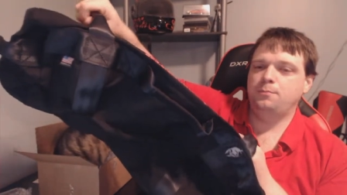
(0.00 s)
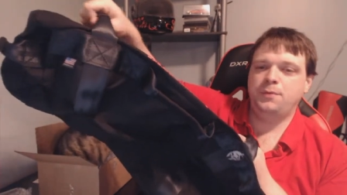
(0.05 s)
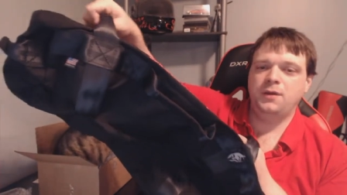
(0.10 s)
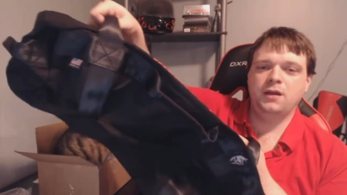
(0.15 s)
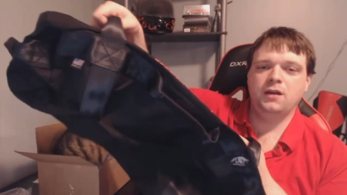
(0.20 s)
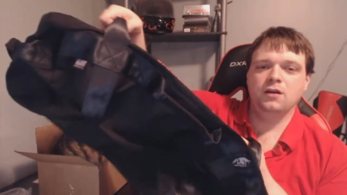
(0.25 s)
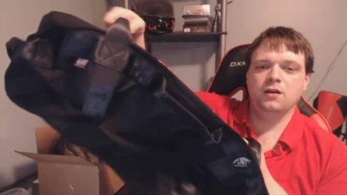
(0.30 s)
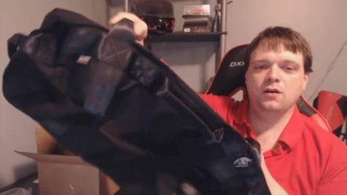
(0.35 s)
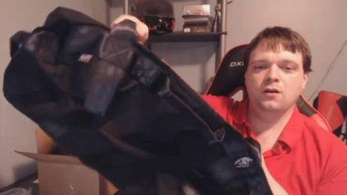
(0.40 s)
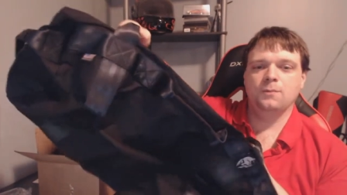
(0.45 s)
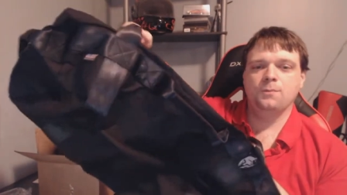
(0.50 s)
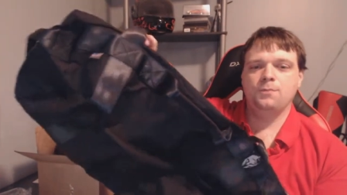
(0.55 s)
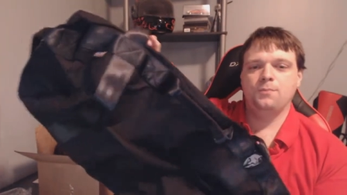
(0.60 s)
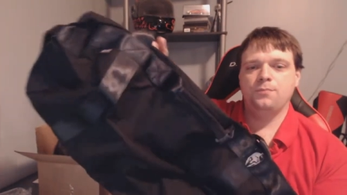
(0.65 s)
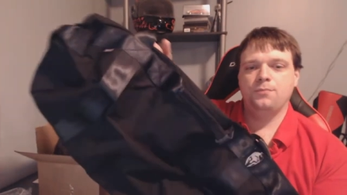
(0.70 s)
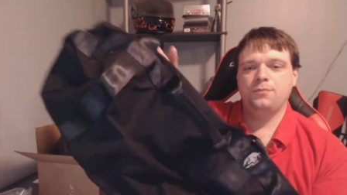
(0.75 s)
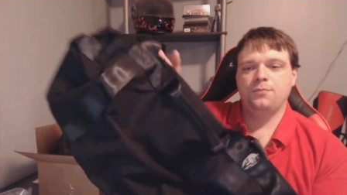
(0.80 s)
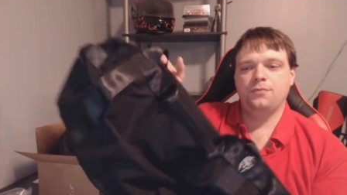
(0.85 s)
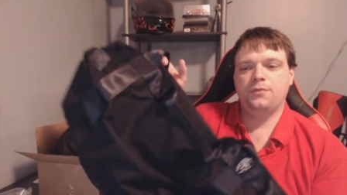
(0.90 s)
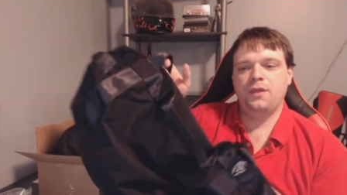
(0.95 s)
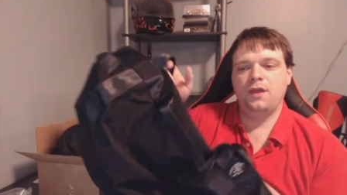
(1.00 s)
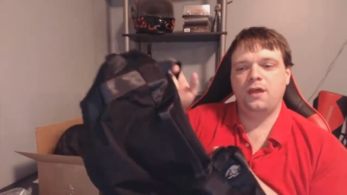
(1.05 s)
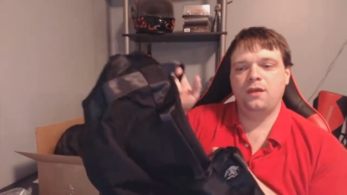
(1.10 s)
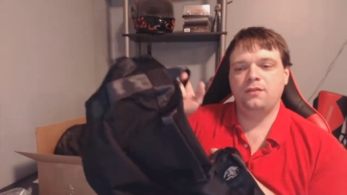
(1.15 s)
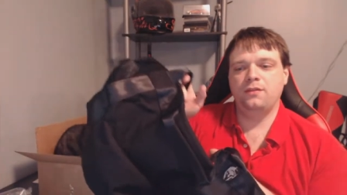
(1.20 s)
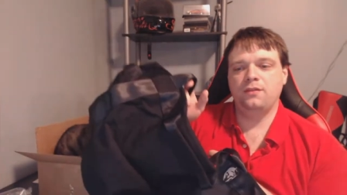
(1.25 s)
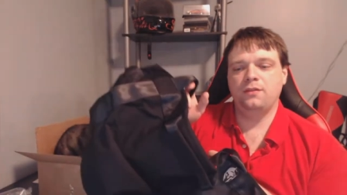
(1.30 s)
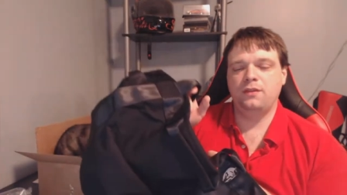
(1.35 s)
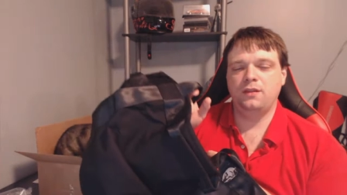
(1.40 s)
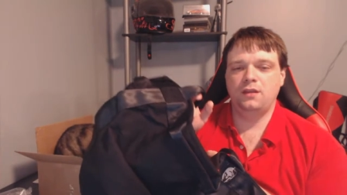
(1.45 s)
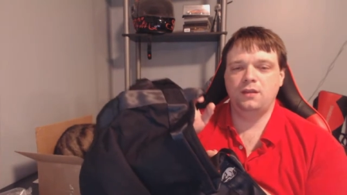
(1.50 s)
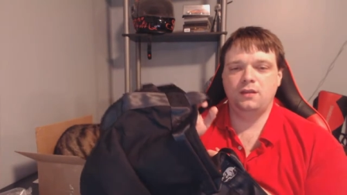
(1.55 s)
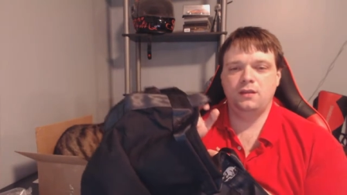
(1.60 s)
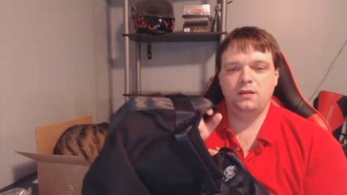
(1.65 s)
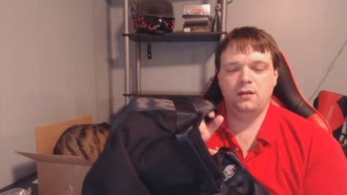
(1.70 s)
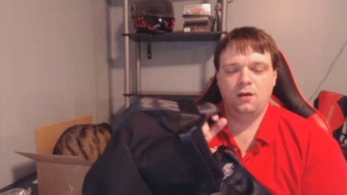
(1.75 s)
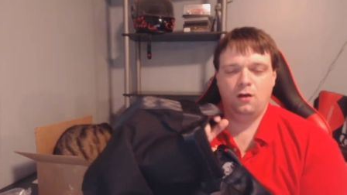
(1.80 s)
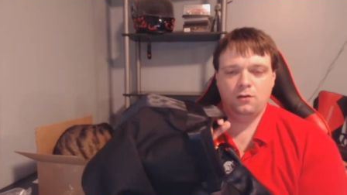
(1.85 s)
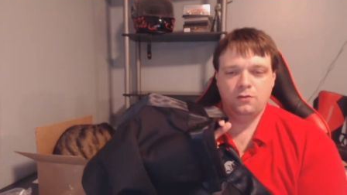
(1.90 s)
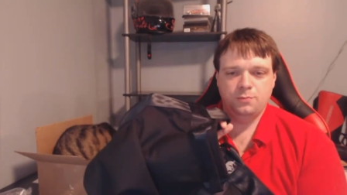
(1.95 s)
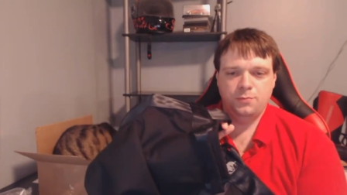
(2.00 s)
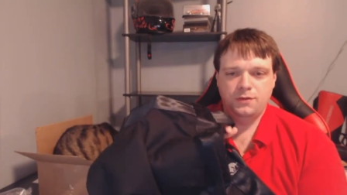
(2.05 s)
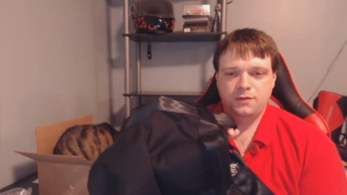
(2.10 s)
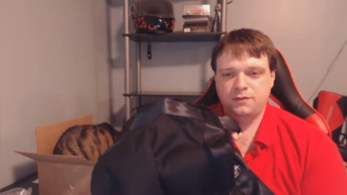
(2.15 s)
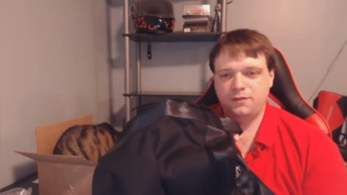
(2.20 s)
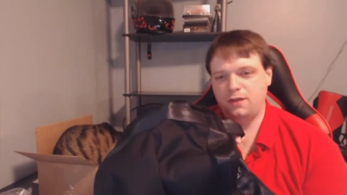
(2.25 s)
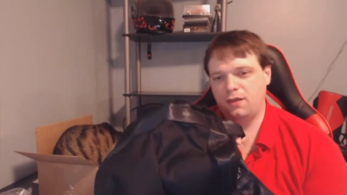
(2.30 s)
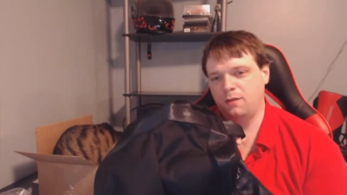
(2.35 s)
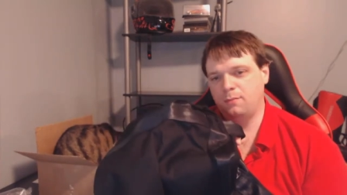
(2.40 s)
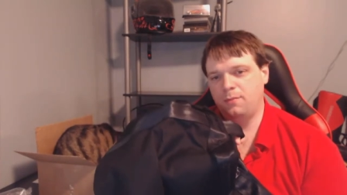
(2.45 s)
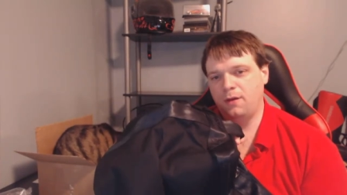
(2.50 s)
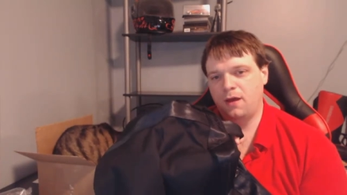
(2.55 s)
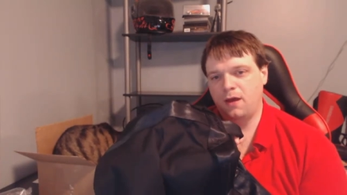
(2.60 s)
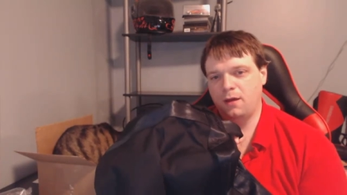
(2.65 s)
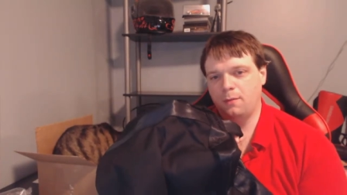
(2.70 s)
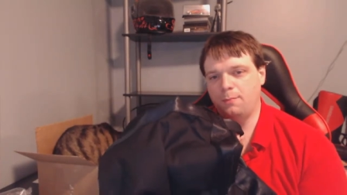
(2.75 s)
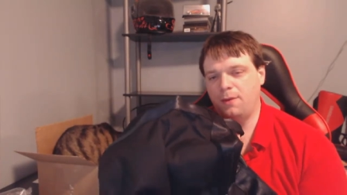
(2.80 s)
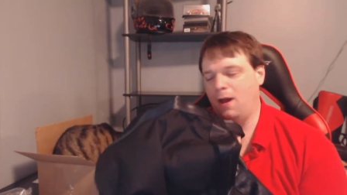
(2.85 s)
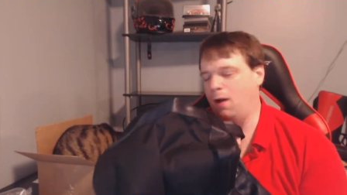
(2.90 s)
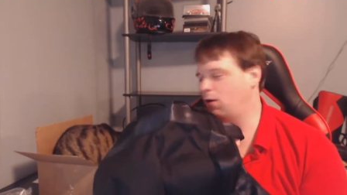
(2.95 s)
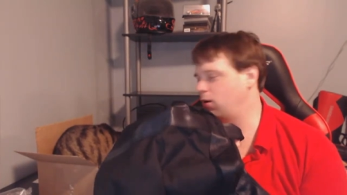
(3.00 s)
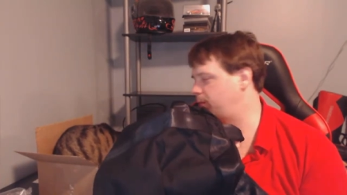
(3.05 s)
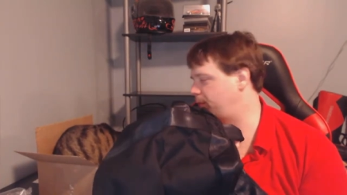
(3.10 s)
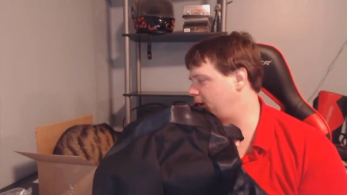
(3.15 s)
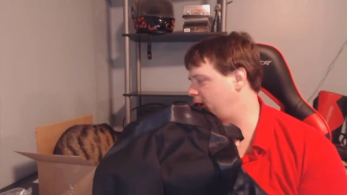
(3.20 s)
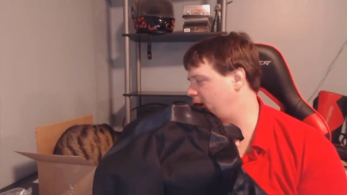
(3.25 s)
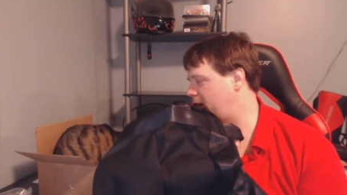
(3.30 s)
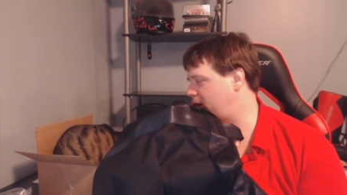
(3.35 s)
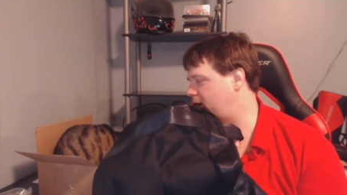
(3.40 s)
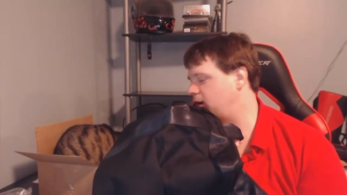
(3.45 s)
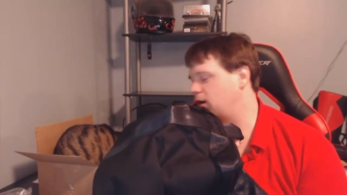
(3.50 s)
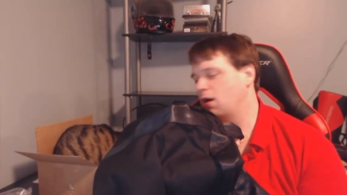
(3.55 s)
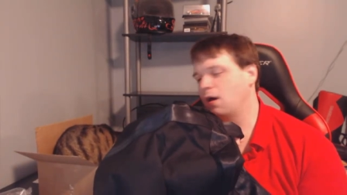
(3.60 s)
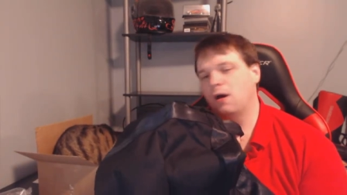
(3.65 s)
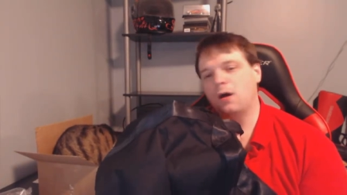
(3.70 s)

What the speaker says: bigger than the Ultimate Sandbag Power Bag,